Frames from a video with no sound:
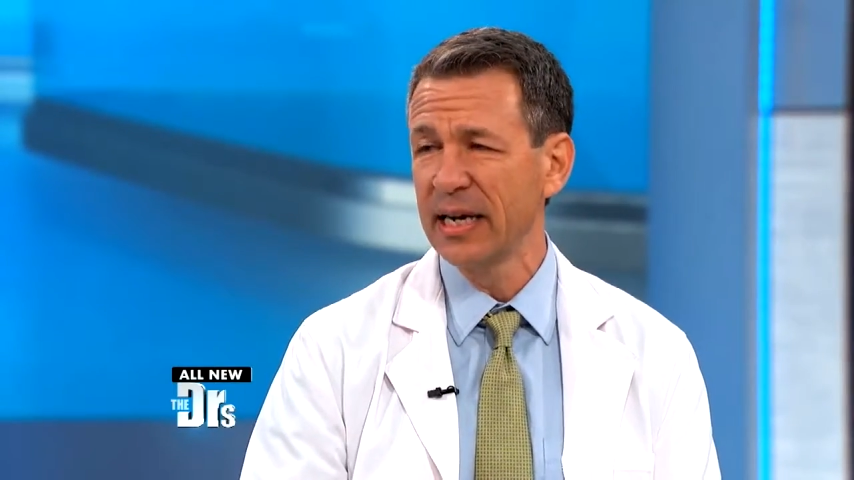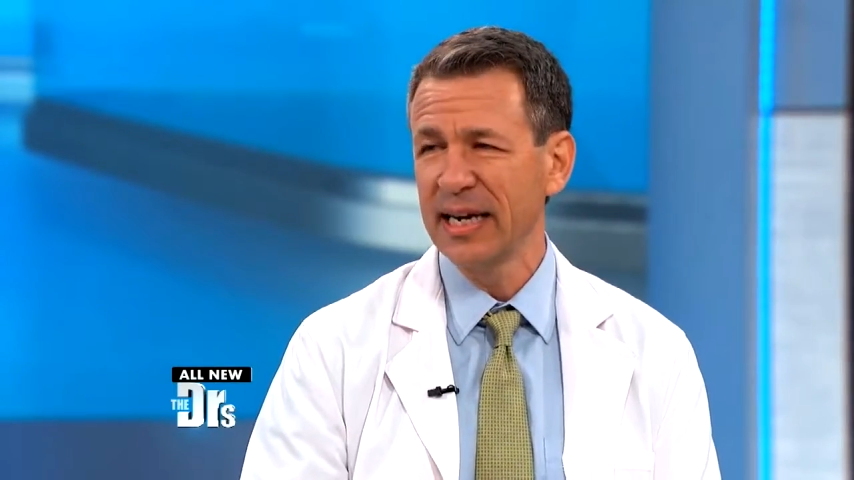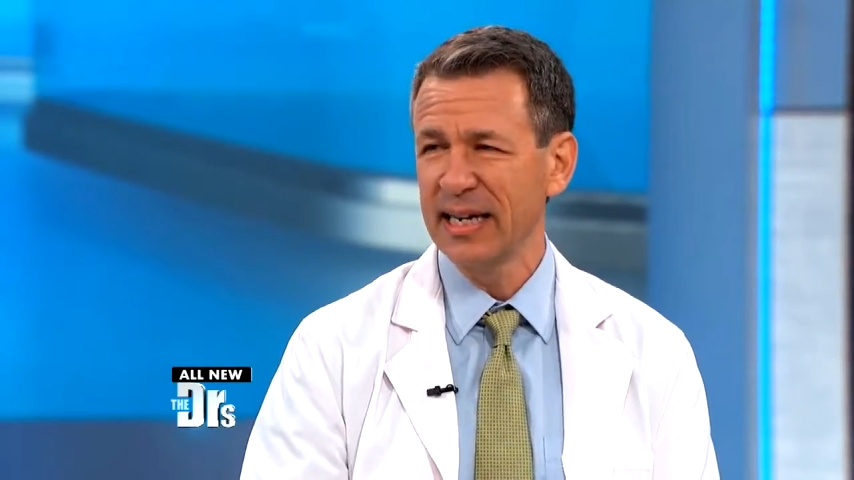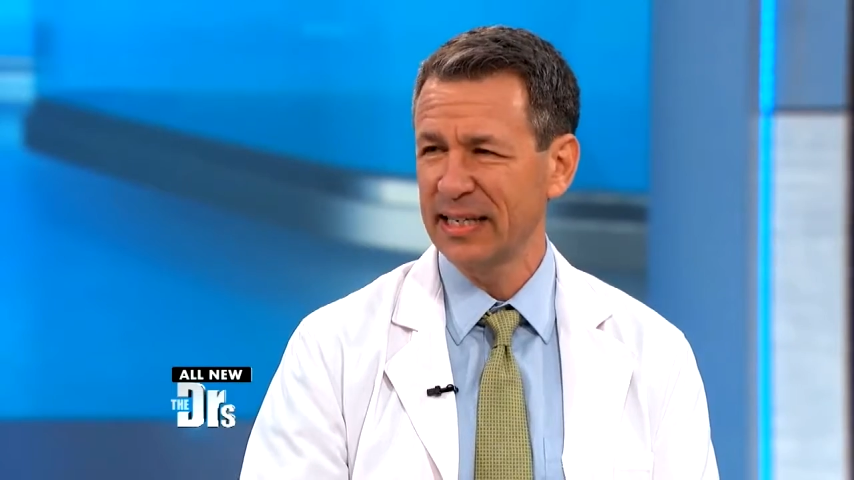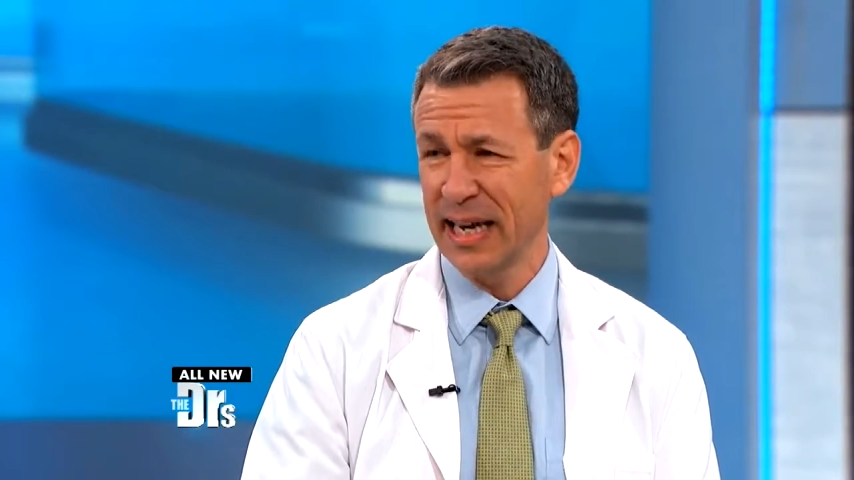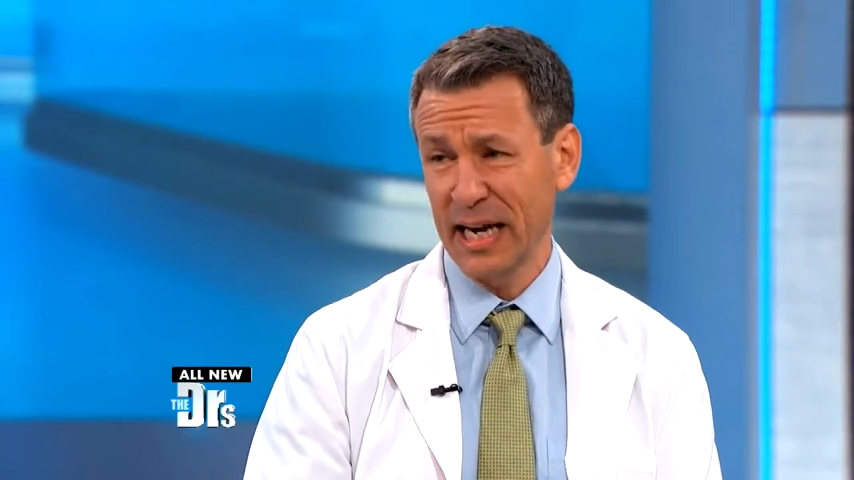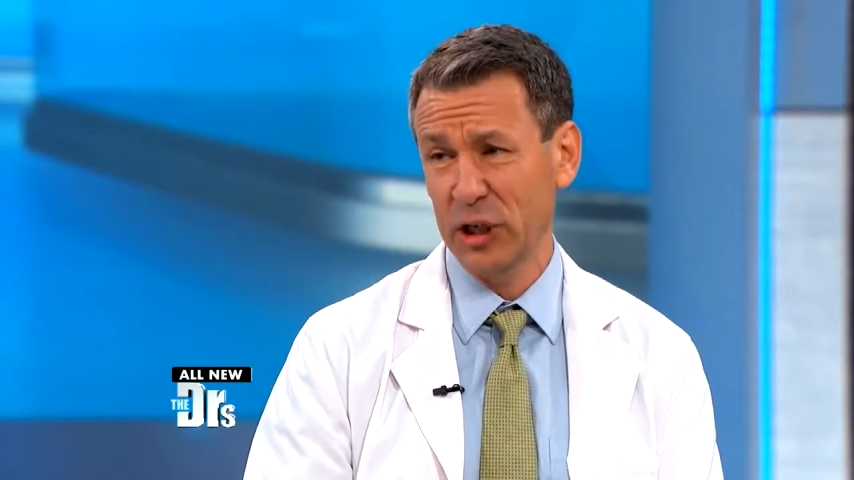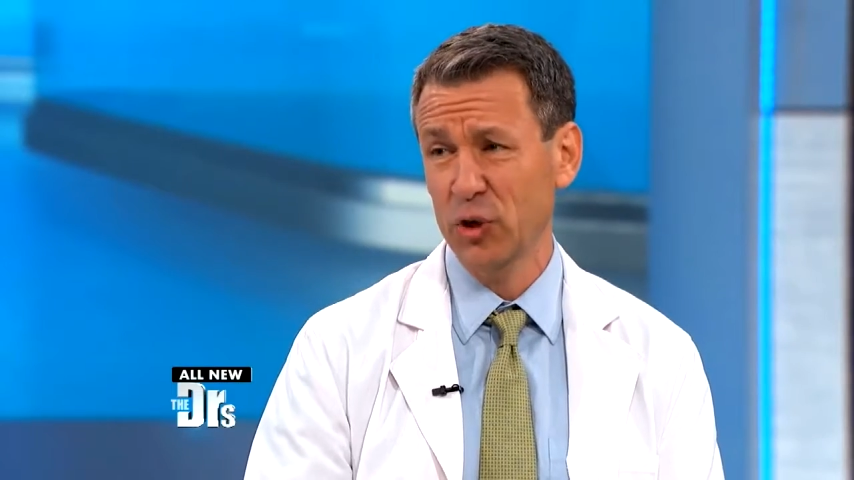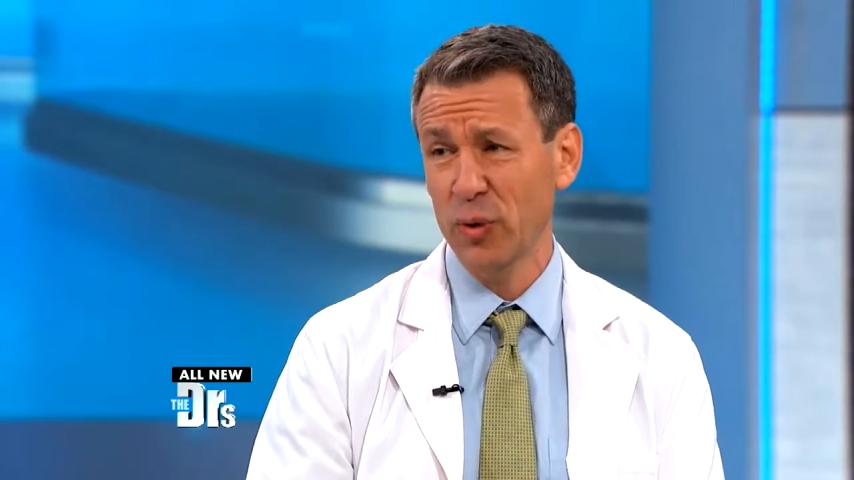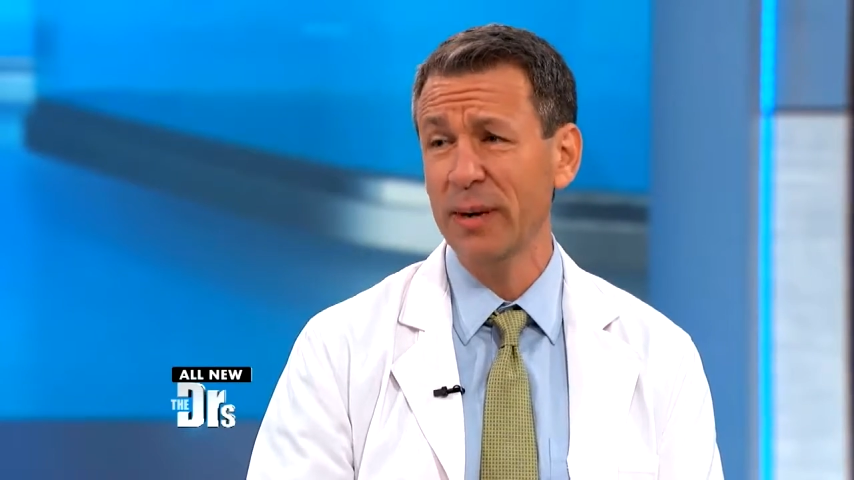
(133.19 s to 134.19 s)
is
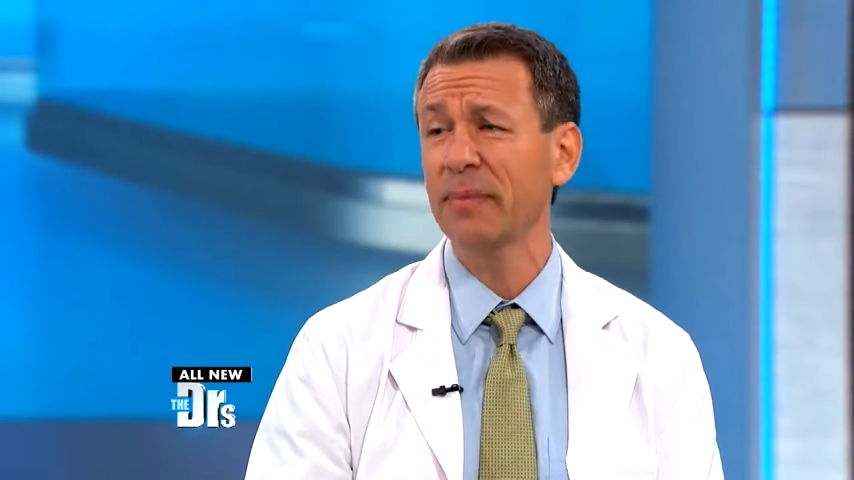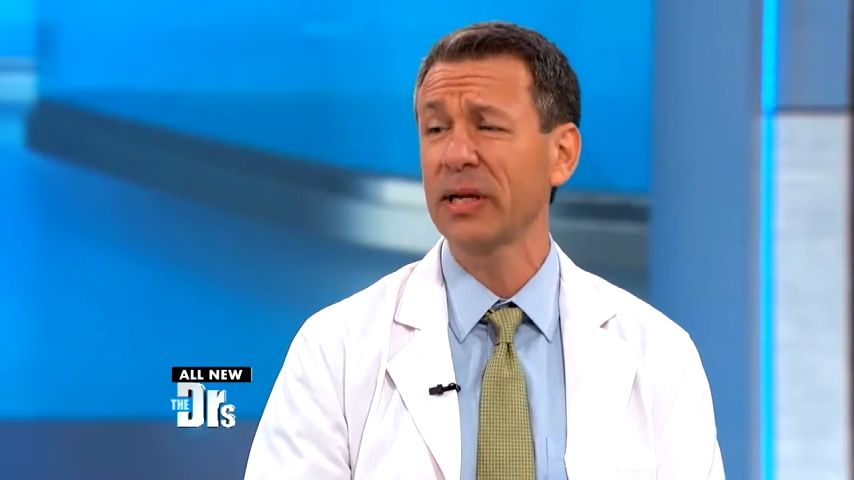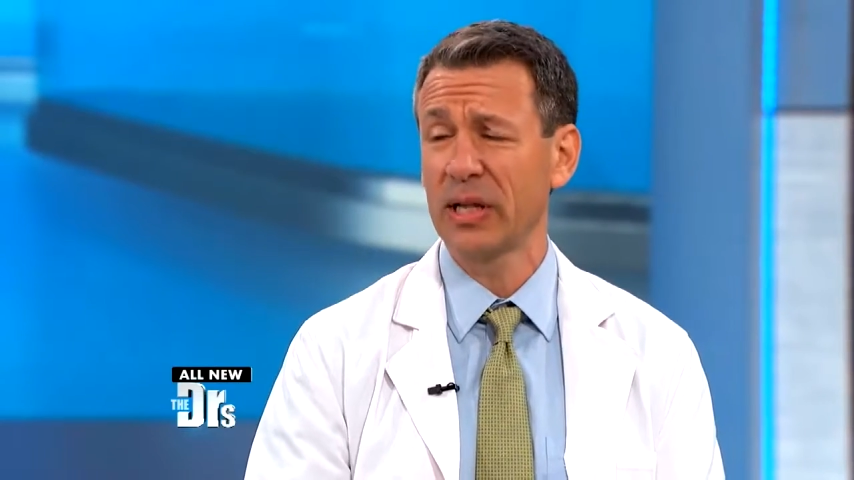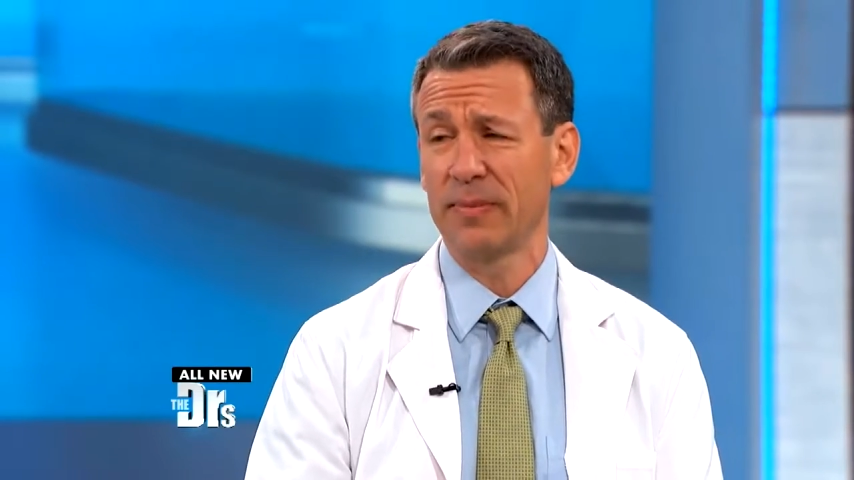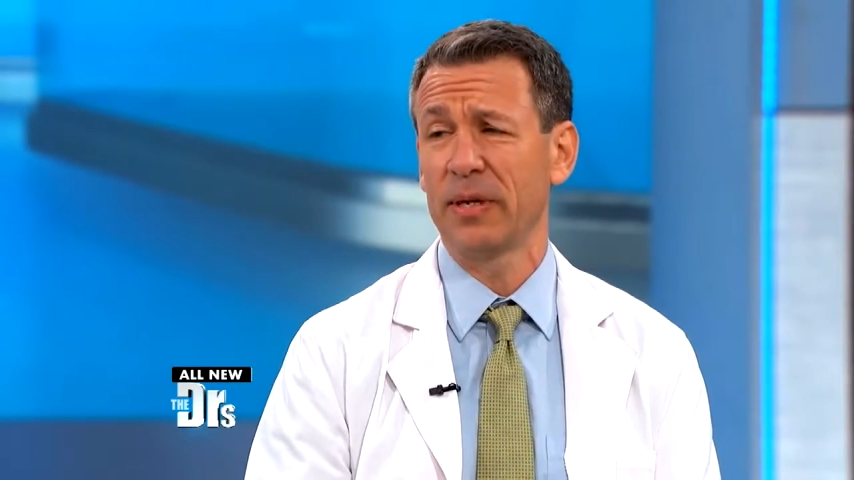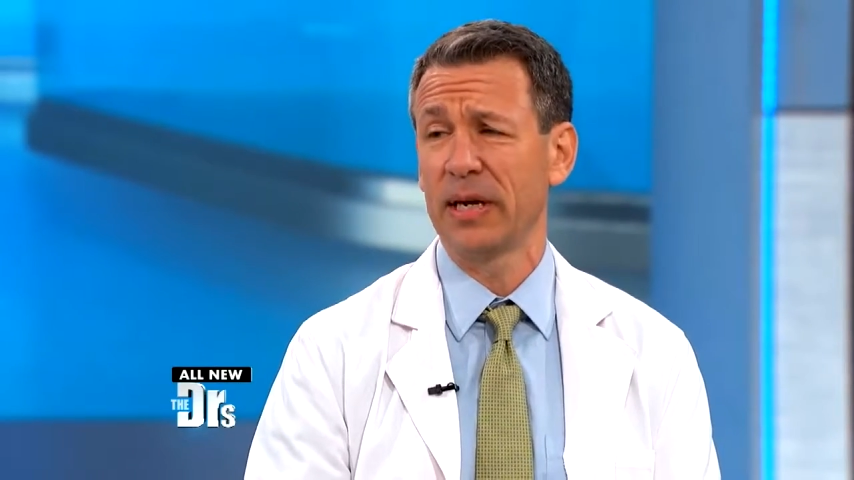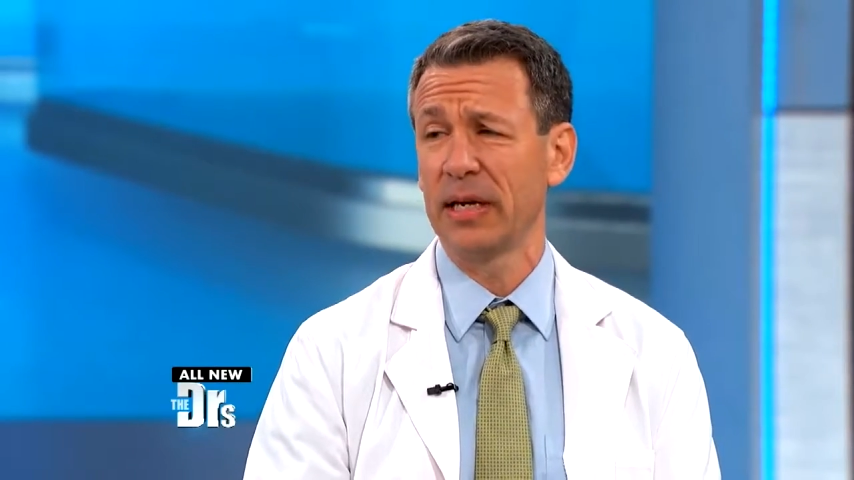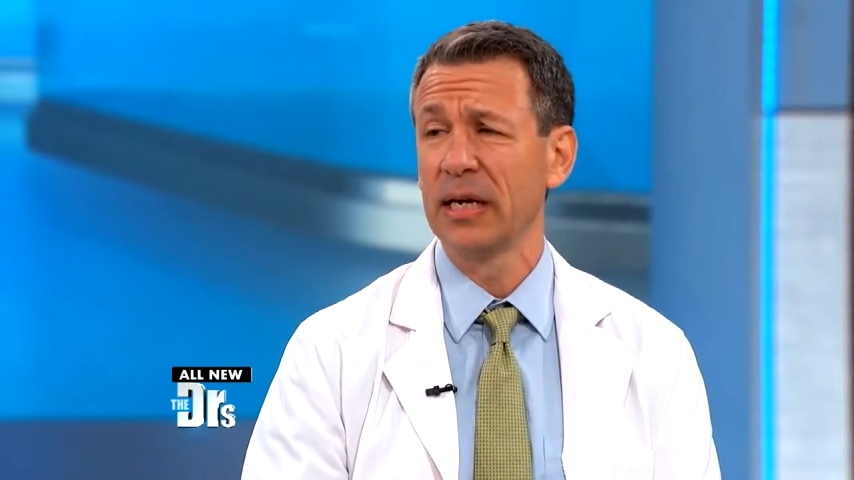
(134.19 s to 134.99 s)
extremely limited.